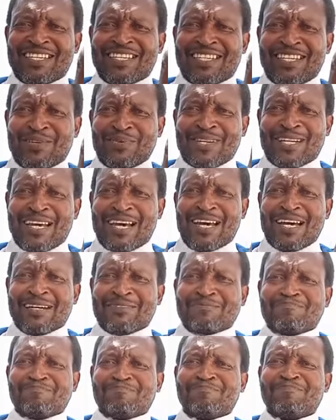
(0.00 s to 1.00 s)
they
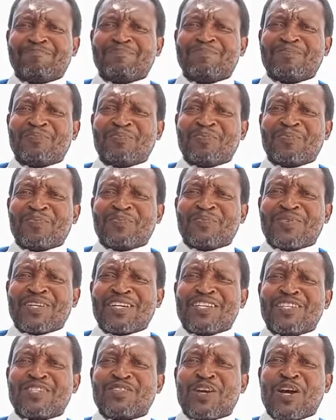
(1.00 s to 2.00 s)
will
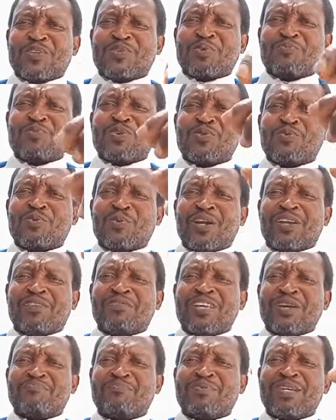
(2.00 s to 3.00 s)
try to bring one of
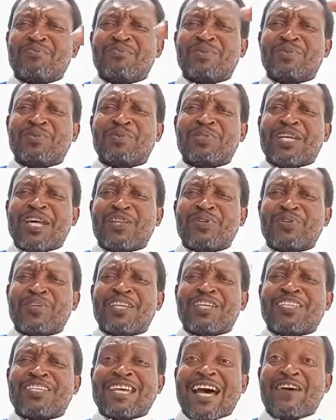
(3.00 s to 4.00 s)
their people to tell you
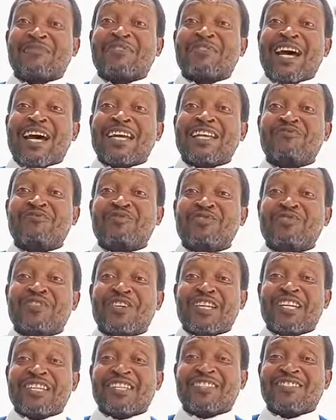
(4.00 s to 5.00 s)
this after I
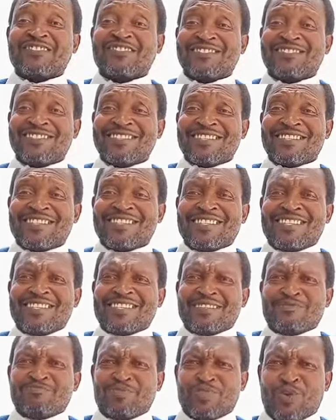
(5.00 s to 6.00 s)
reveal it,
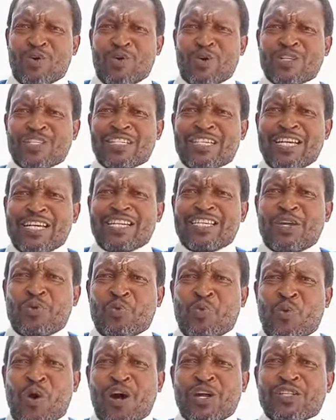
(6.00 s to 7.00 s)
because they
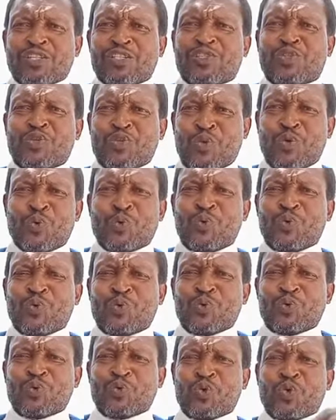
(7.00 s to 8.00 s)
want you
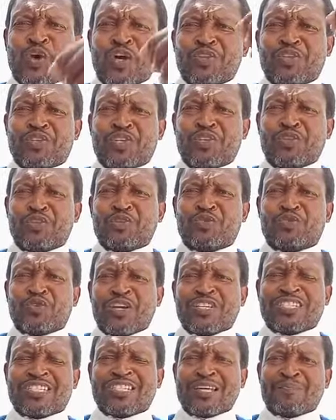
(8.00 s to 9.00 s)
to continue to
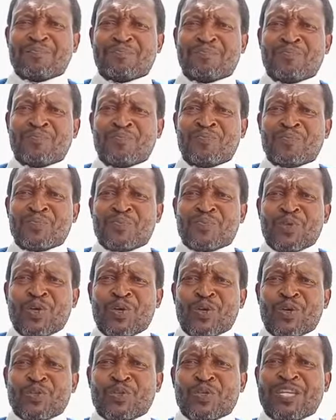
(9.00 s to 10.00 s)
trust them.
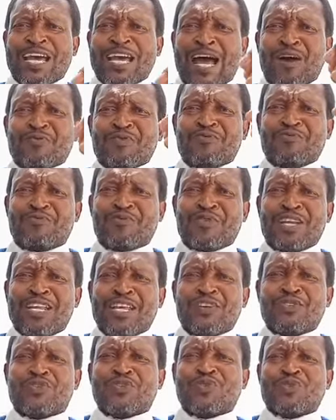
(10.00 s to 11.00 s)
So they are
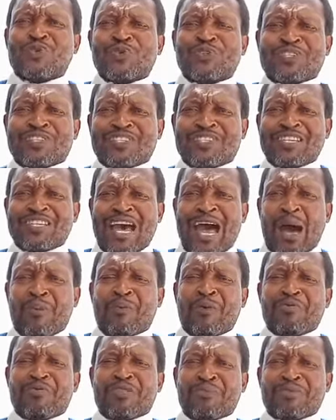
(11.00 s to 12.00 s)
revealing truths
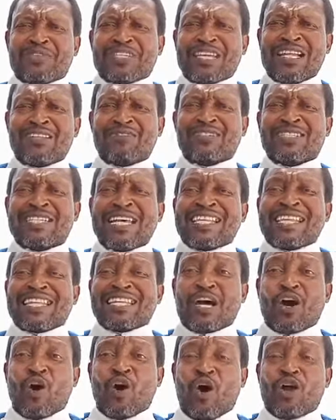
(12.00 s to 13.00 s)
about themselves that
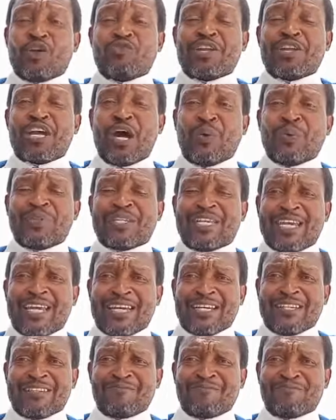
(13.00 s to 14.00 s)
are already out there.